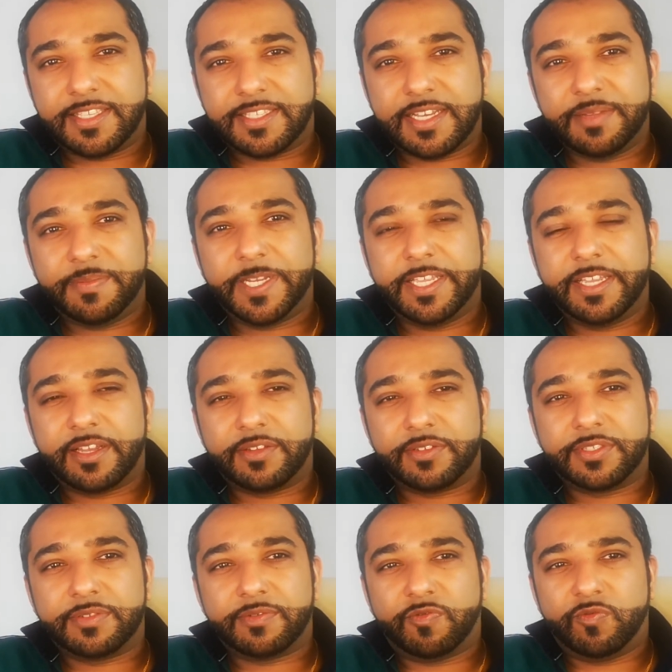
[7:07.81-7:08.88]
Has anybody
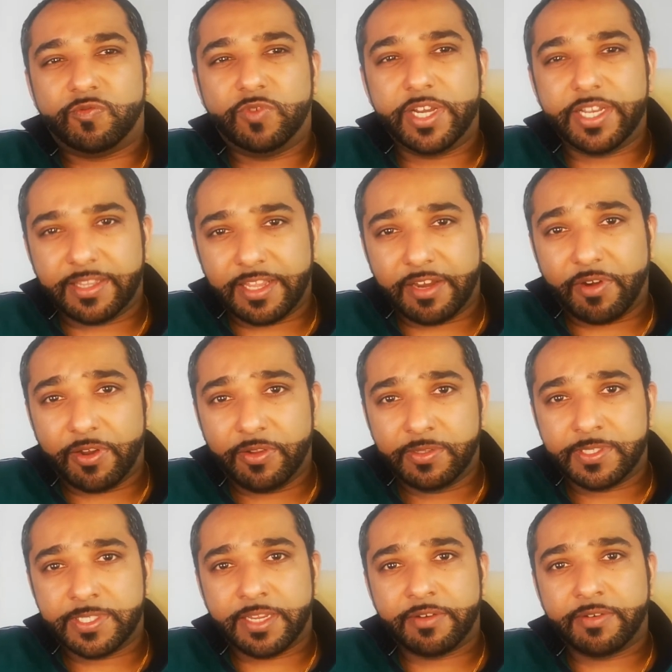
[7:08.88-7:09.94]
else written their own
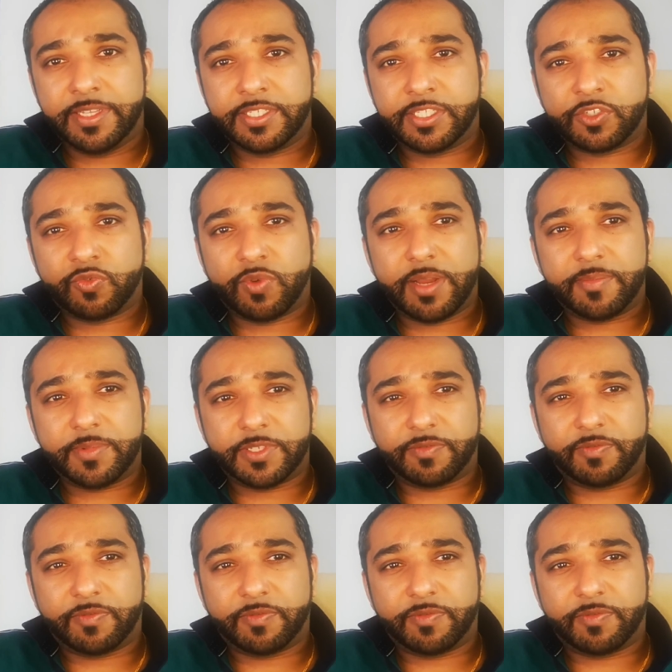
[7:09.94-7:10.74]
series script,